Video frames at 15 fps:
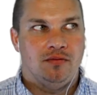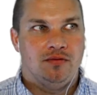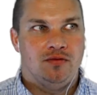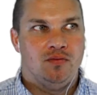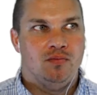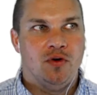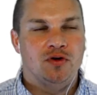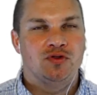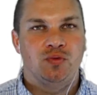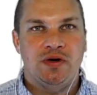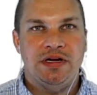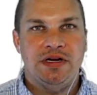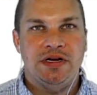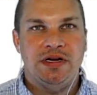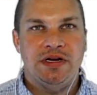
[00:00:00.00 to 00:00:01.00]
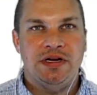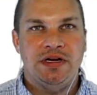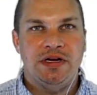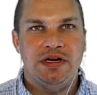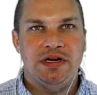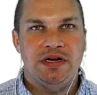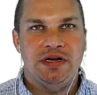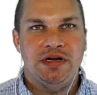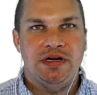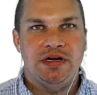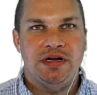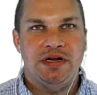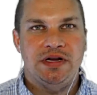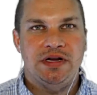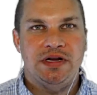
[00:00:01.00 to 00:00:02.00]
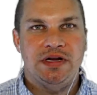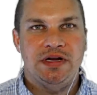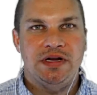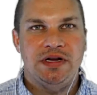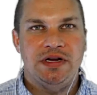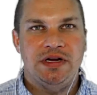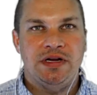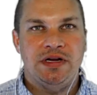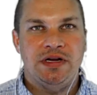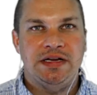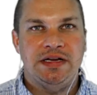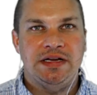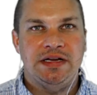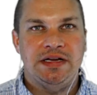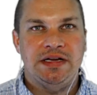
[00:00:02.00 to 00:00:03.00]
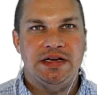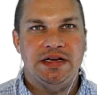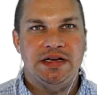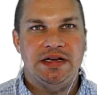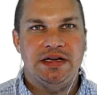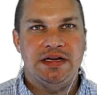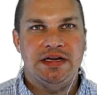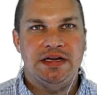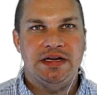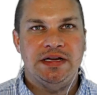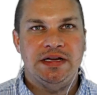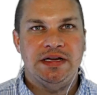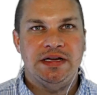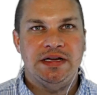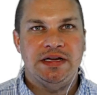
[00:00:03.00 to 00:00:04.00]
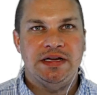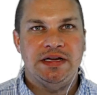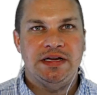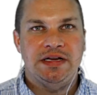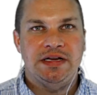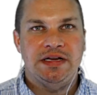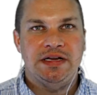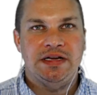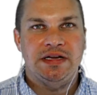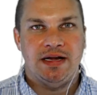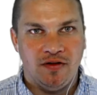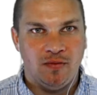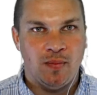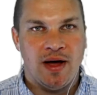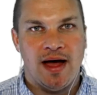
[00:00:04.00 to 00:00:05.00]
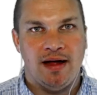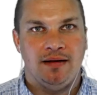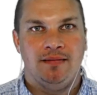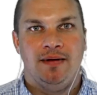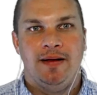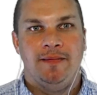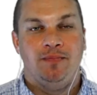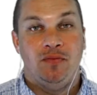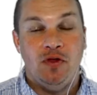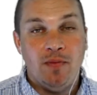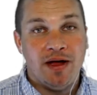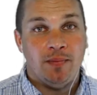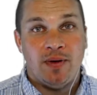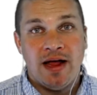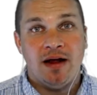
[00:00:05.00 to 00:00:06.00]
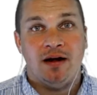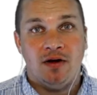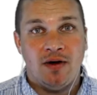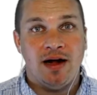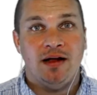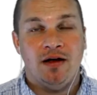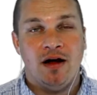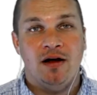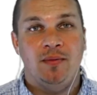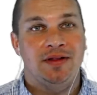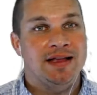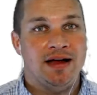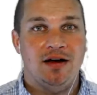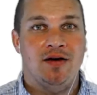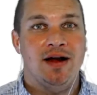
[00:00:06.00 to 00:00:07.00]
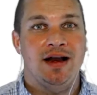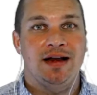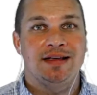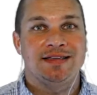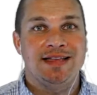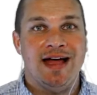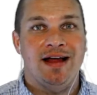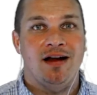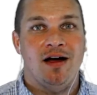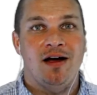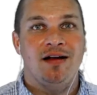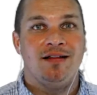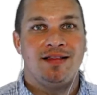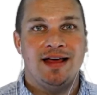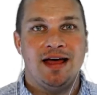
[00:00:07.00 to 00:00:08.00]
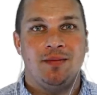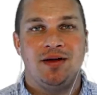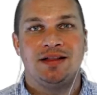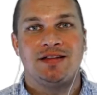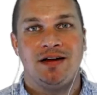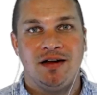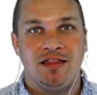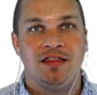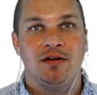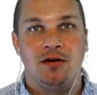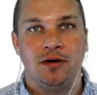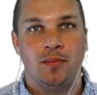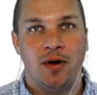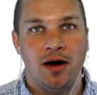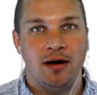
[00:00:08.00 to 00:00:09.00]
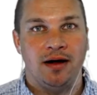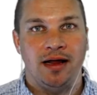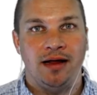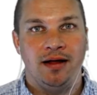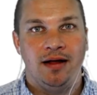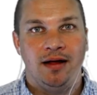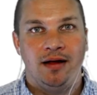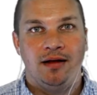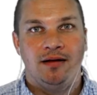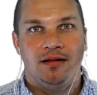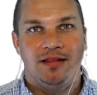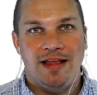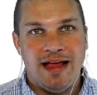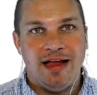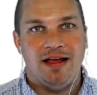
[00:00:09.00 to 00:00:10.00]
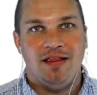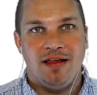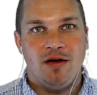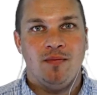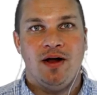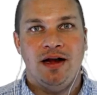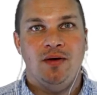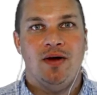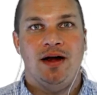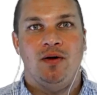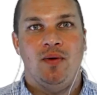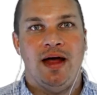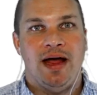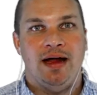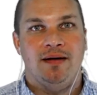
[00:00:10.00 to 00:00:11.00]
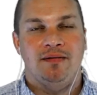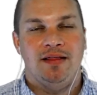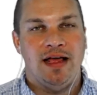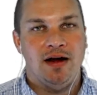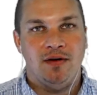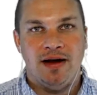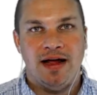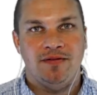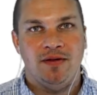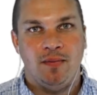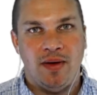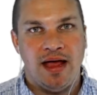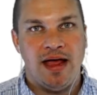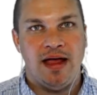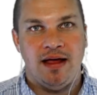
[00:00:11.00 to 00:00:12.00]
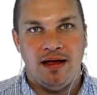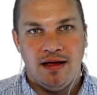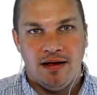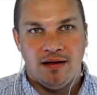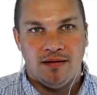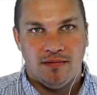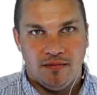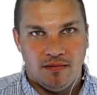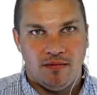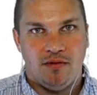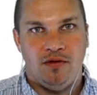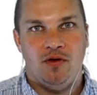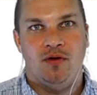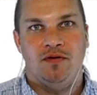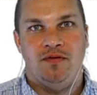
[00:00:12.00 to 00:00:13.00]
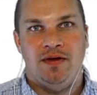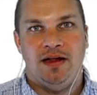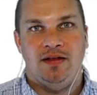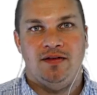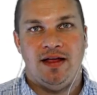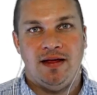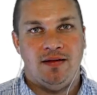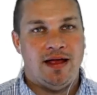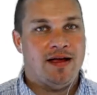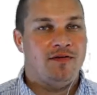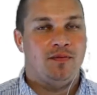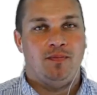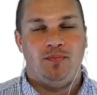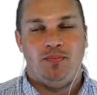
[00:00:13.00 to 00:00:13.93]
Most retail stores work that way. You pay in full on the spot. You might pay on a credit card, but that credit is not on them. It's on a third party. They get their money right away. They don't have to pay your fees. They have a